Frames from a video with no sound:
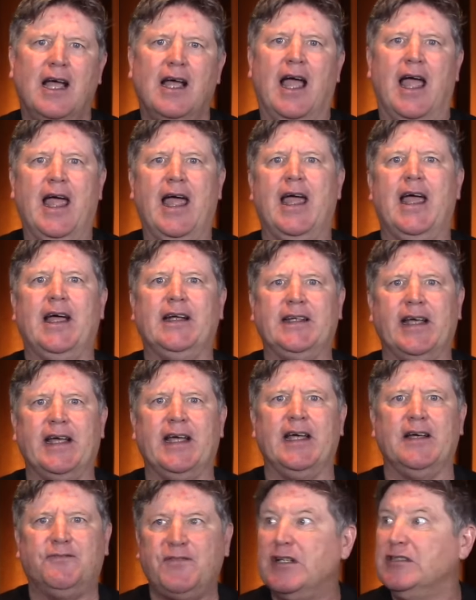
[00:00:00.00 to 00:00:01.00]
And
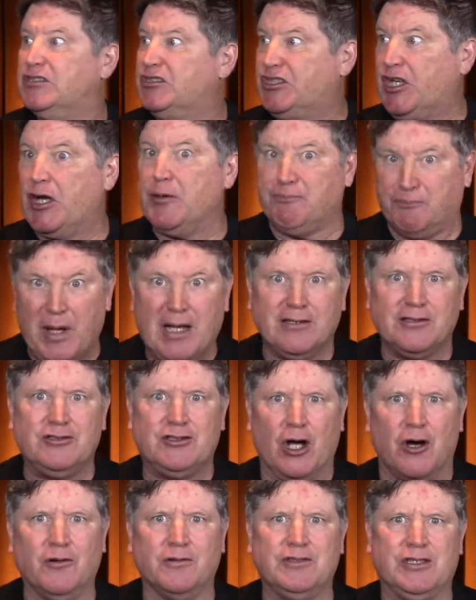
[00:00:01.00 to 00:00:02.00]
if Chip
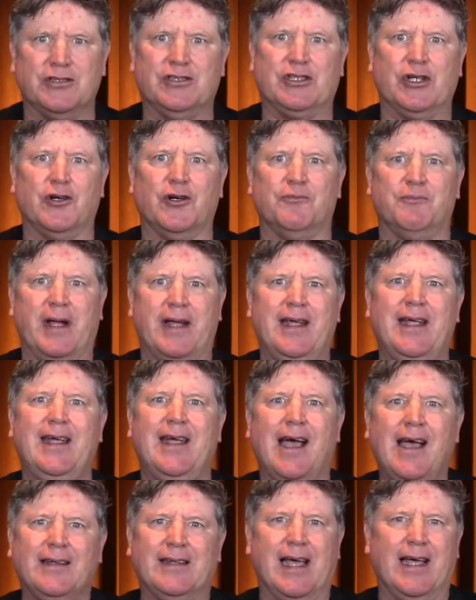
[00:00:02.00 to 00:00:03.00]
don't desert me,
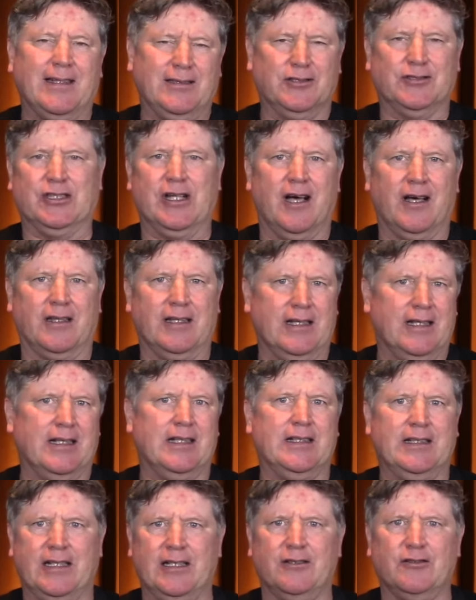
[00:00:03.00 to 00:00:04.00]
then there's
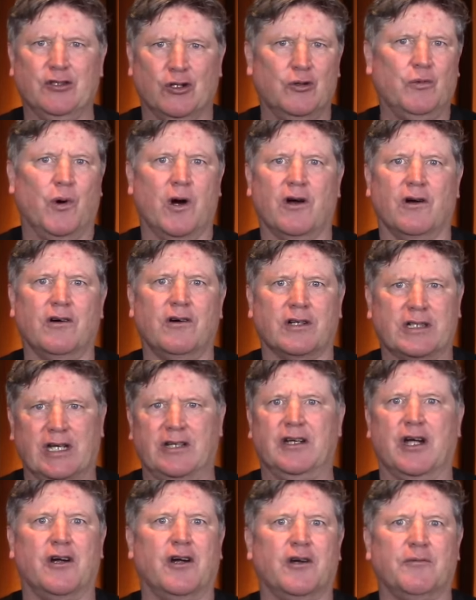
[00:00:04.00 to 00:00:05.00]
nothing in the world
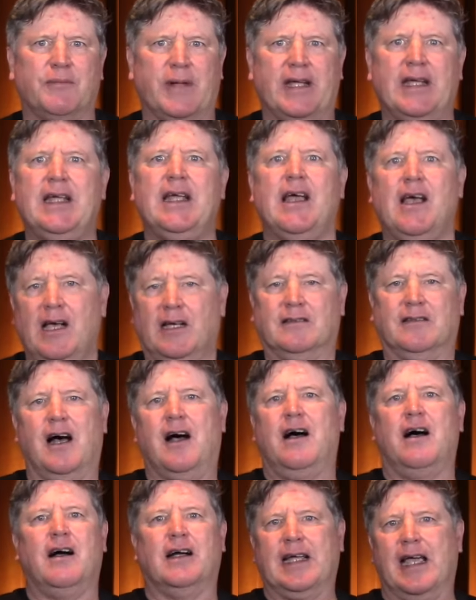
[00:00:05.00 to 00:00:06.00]
can hurt me.
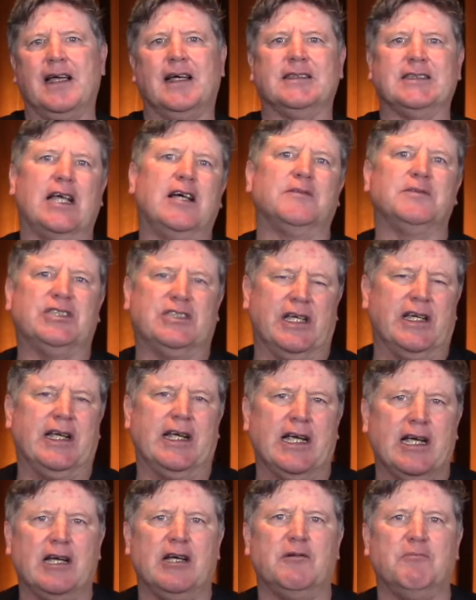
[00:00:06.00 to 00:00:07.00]
Long as I'm
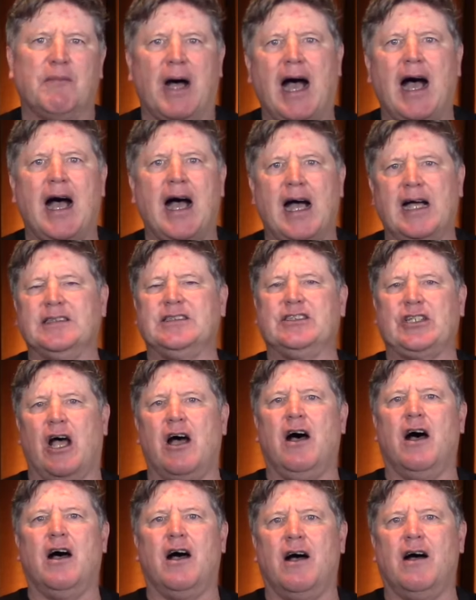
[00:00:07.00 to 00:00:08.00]
singing my
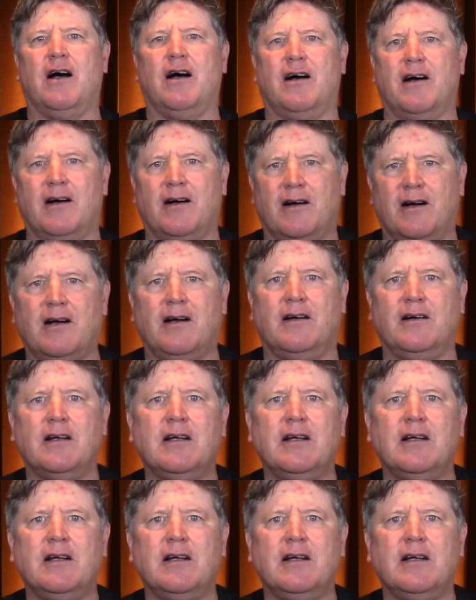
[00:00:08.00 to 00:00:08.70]
song.